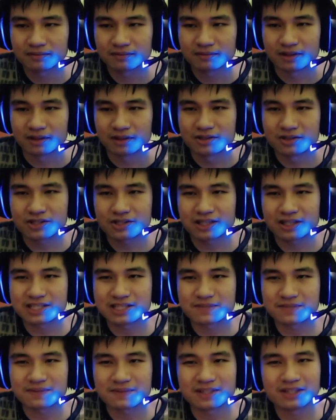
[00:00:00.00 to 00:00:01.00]
Also, yeah,
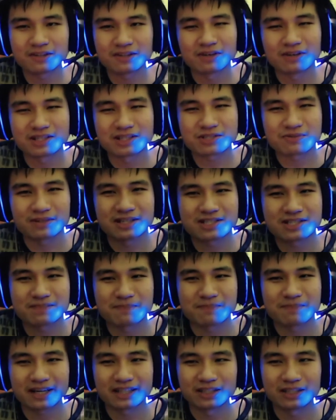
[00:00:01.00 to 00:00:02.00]
this video was released
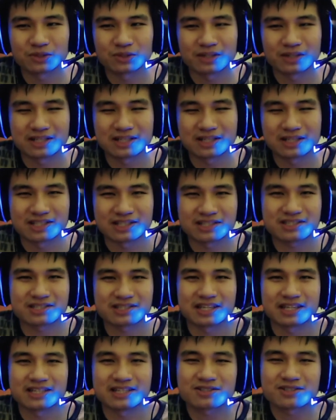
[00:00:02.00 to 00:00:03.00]
back in twenty
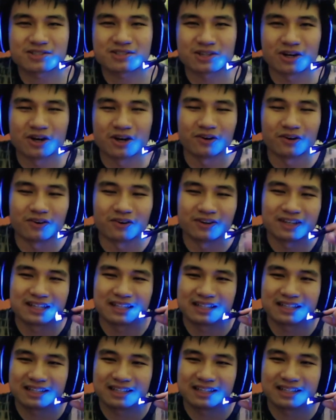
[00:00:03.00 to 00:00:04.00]
sixteen, so
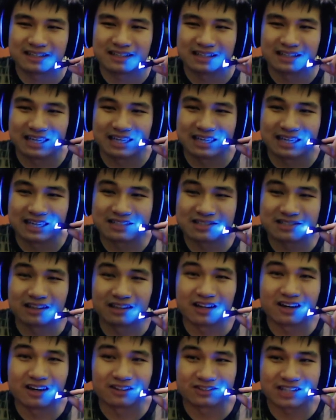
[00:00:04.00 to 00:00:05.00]
it's a
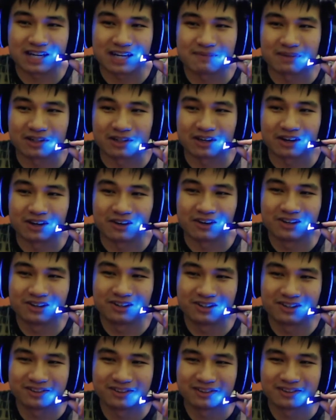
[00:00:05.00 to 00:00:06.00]
long time ago.
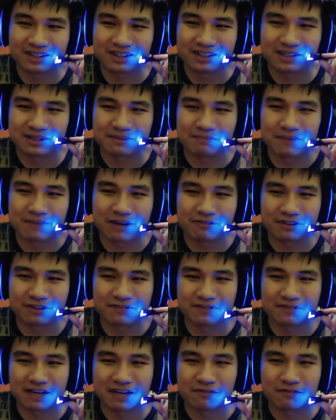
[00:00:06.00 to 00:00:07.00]
Back when
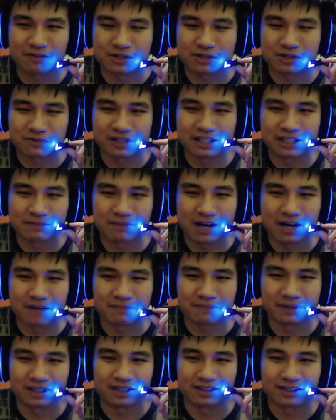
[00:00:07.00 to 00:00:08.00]
FNAF was really
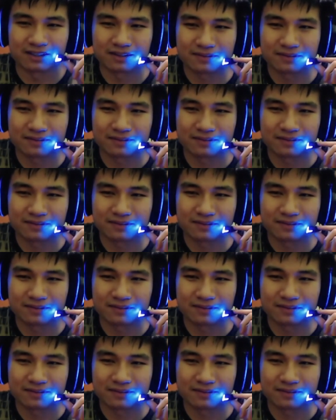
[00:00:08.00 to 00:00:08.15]
popular.